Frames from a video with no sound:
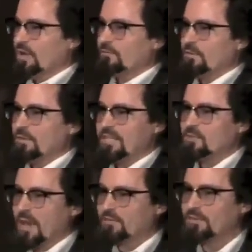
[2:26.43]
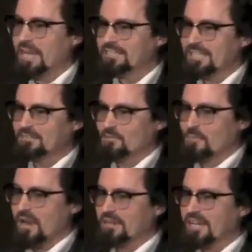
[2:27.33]
one of the things about the United States
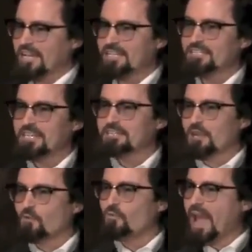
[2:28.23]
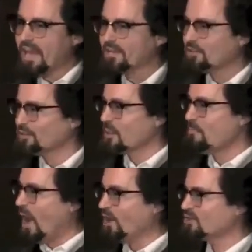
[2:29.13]
of America is it is a radical
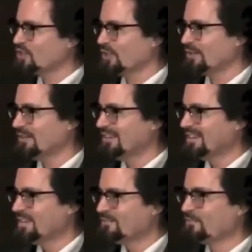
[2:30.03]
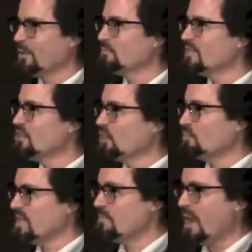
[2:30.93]
departure from the
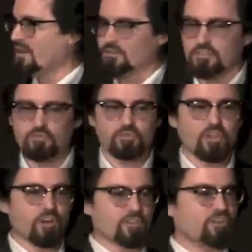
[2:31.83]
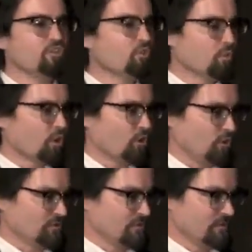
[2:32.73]
European model. This was called the New
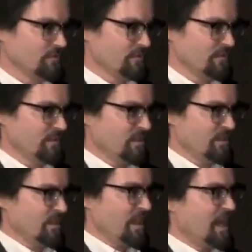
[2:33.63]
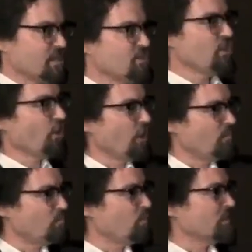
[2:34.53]
World.
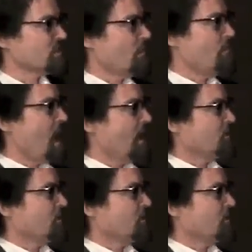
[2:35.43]
Europe was a